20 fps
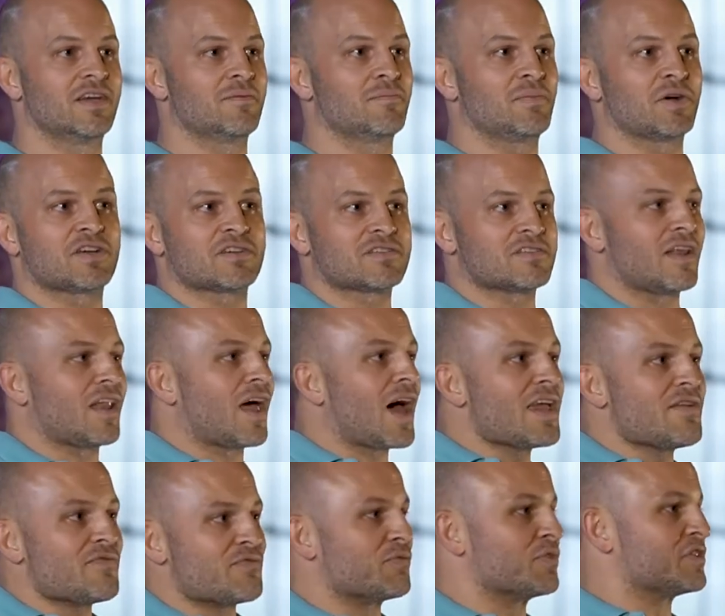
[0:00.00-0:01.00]
because
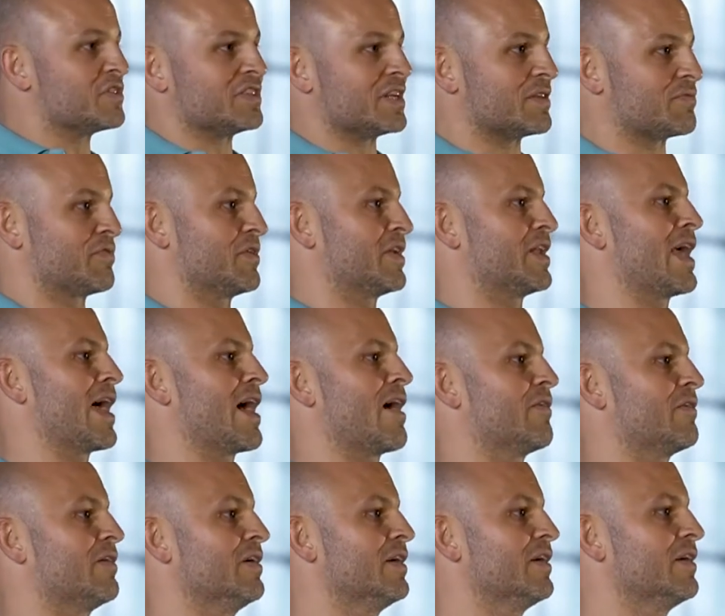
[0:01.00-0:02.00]
life was different now.